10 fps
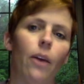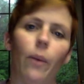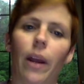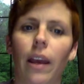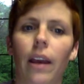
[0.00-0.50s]
of
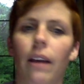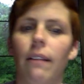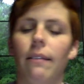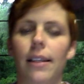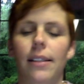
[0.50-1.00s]
reading.
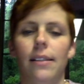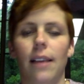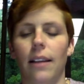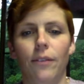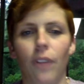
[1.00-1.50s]

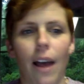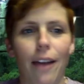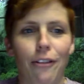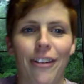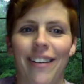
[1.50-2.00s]
I lived
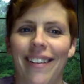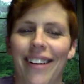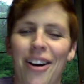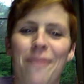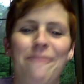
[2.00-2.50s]
life.
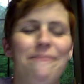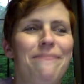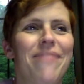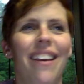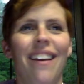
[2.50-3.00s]
And
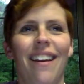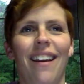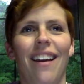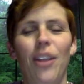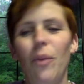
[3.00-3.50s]

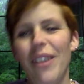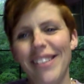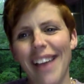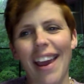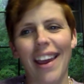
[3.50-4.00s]
then one
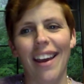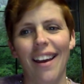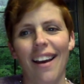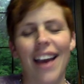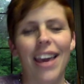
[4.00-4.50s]
day,
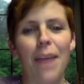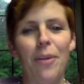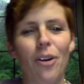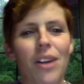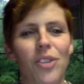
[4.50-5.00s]
I came
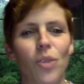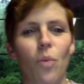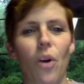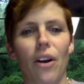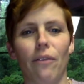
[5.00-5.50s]
across the
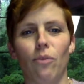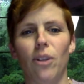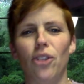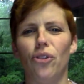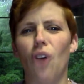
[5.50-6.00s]
work of
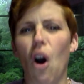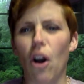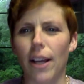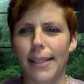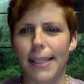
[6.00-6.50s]
Richard
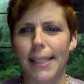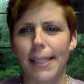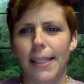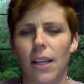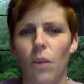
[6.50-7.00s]
Dawkins,
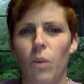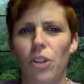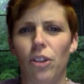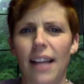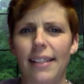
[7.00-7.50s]

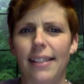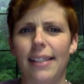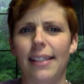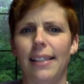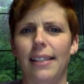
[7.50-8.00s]
which led to
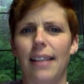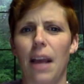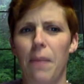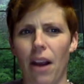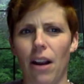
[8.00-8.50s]

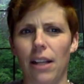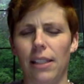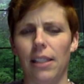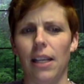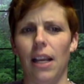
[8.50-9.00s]
Sam
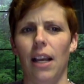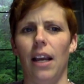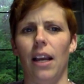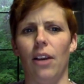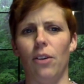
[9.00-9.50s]
Harris
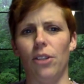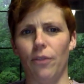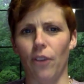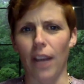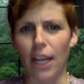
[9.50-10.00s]
and
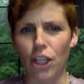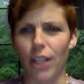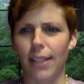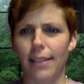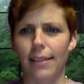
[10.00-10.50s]
Christopher
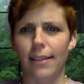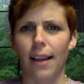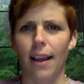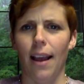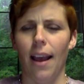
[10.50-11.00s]
Hitchens.
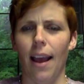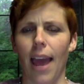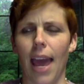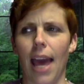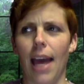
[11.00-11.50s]

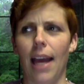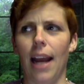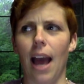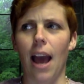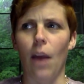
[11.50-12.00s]

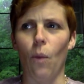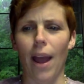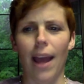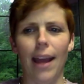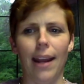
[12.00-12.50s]
And I
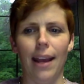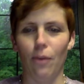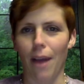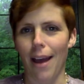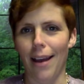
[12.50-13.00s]
read
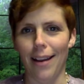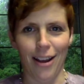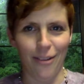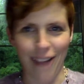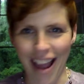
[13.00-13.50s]
and read
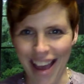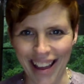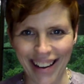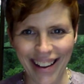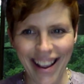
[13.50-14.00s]
and
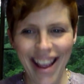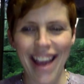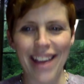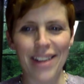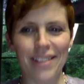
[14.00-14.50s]
read
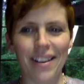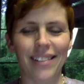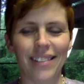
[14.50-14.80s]
and